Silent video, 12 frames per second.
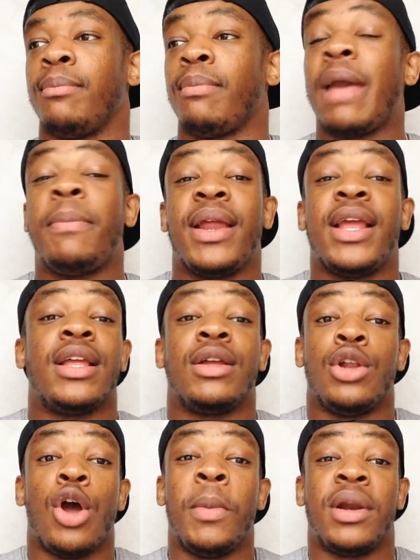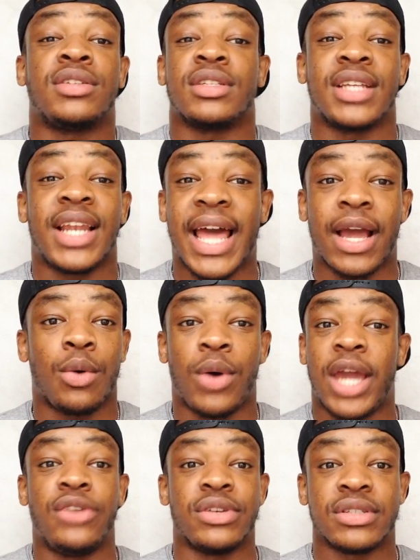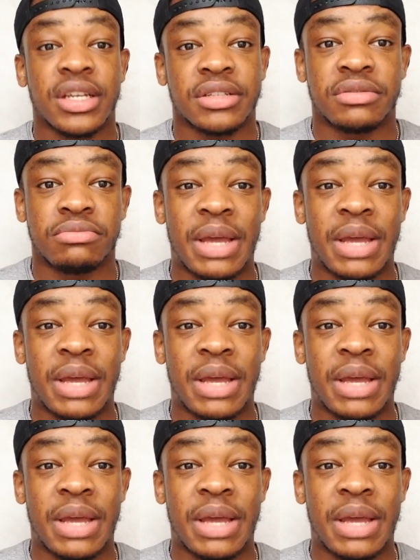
Maybe Omar just doesn't like what Adreyn says.